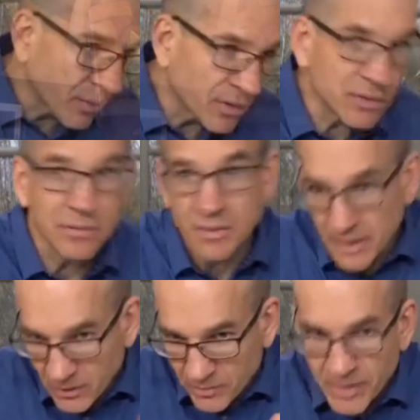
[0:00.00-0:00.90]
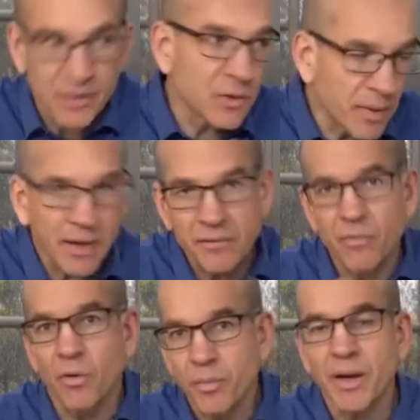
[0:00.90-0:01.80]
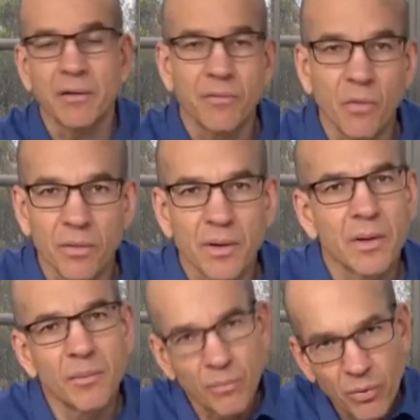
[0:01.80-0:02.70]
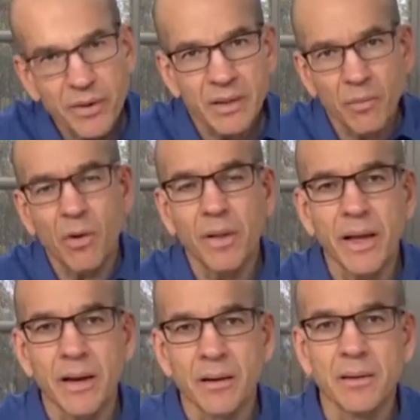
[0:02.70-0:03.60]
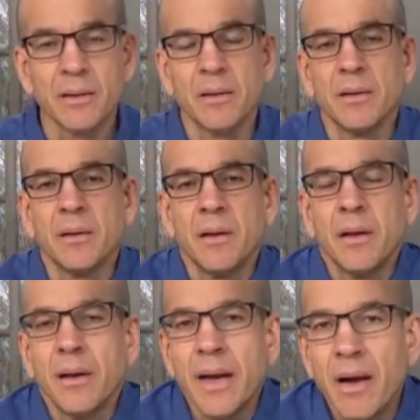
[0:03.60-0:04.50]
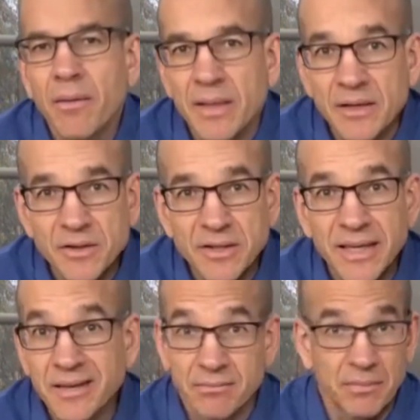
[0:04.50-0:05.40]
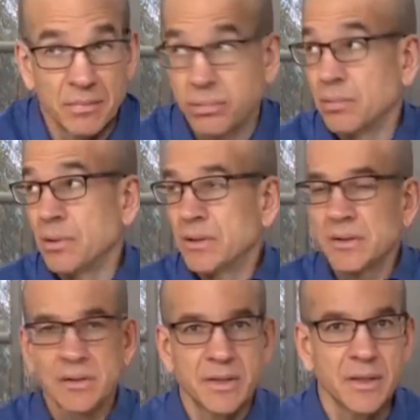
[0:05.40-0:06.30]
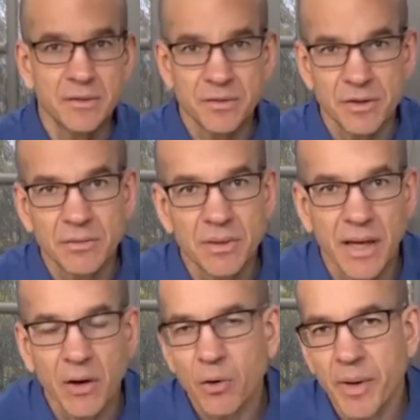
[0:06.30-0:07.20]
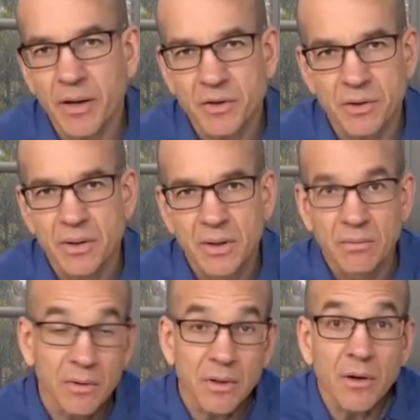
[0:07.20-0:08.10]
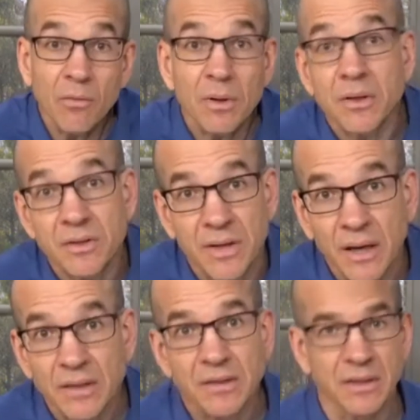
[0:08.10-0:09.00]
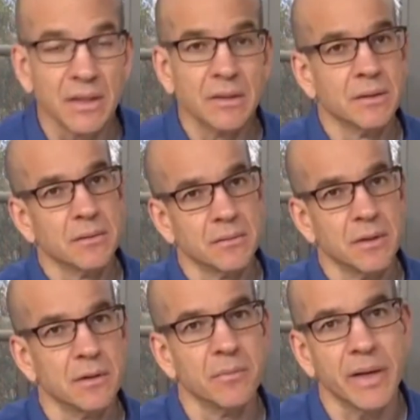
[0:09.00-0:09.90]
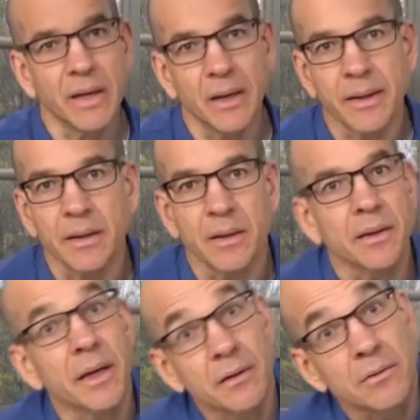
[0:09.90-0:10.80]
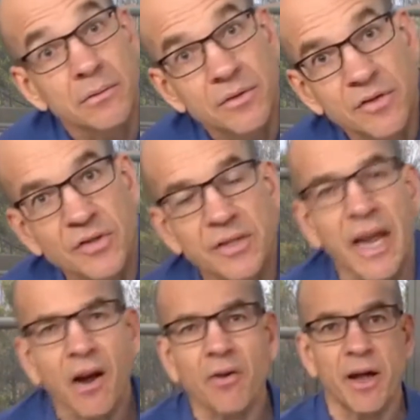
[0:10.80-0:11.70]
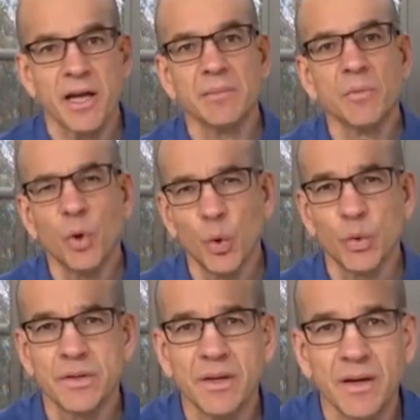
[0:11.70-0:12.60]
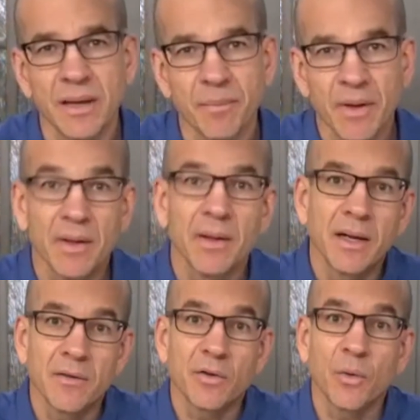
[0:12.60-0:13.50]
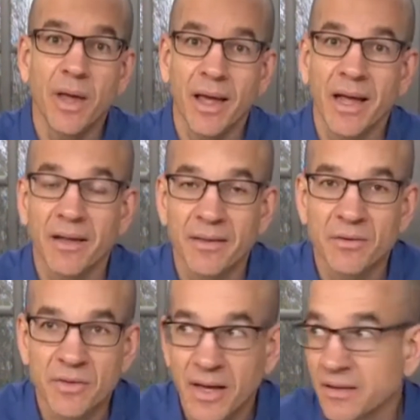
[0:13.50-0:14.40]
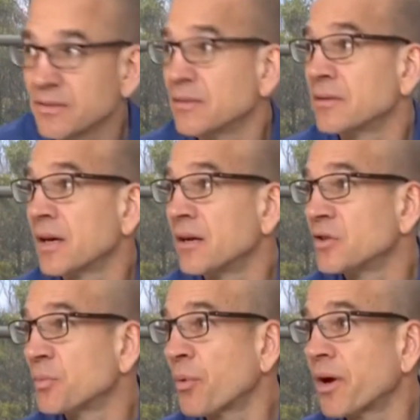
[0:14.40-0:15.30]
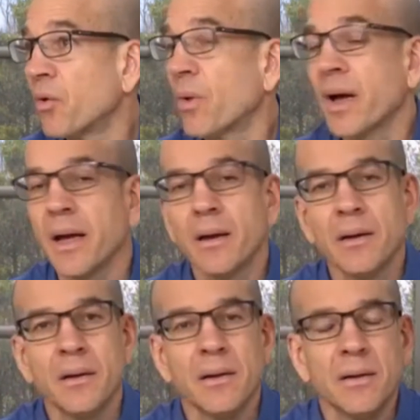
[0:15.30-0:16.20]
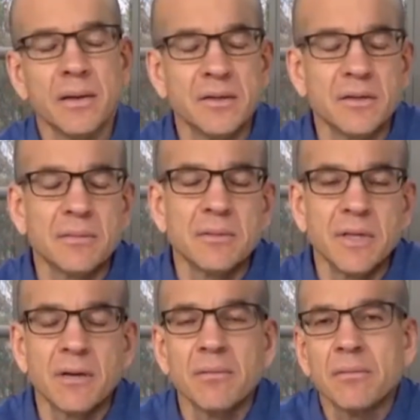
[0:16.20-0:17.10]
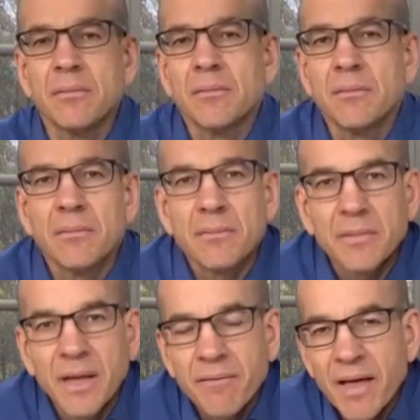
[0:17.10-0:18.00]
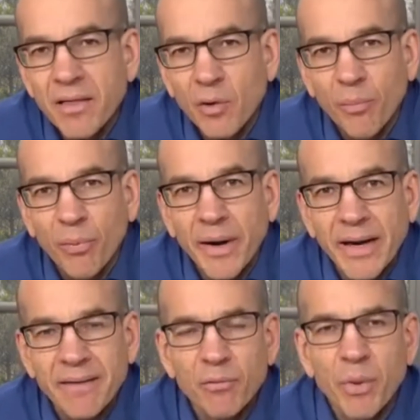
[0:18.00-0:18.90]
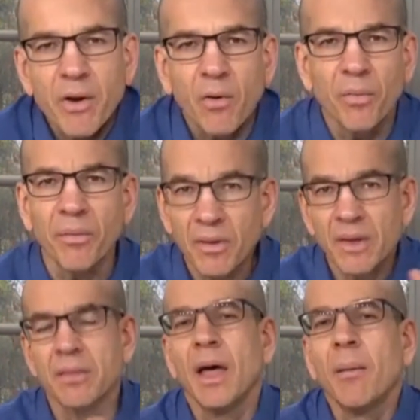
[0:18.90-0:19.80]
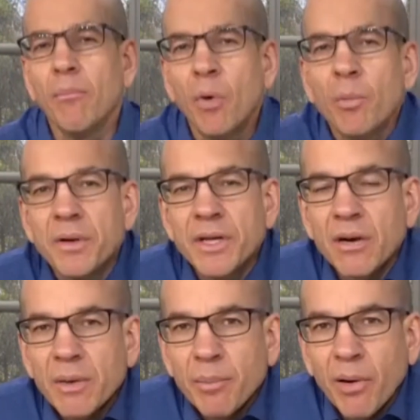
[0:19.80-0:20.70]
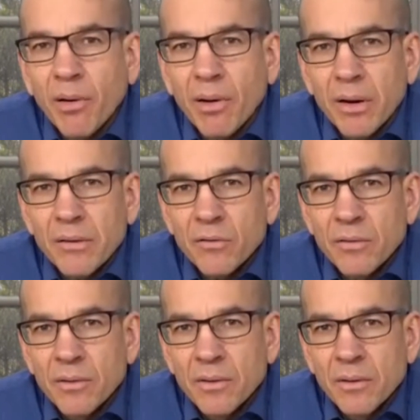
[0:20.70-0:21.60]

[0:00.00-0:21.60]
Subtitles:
person, hiring manager, back and forth, bring them all in. Now, let's just say it's just you and the hiring manager. Well, you don't want to, Don said to, make eye contact. Don't stare at them the whole time. It's okay in those cases to kind of just break away and just, give that little break. We all need that momentary pause